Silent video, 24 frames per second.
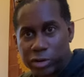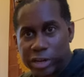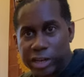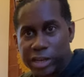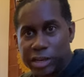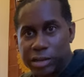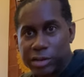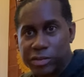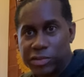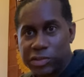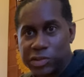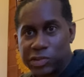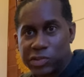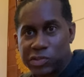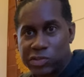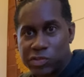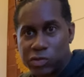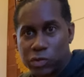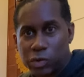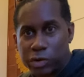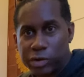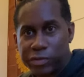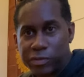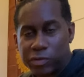read and
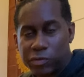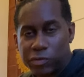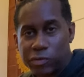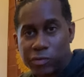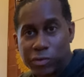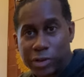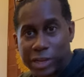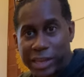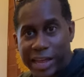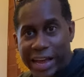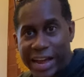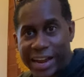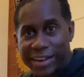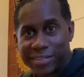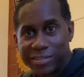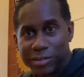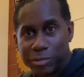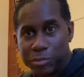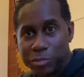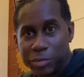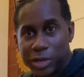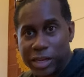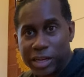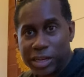just sort of relax
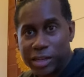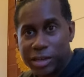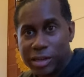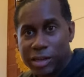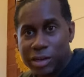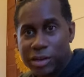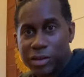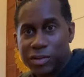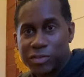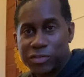and be.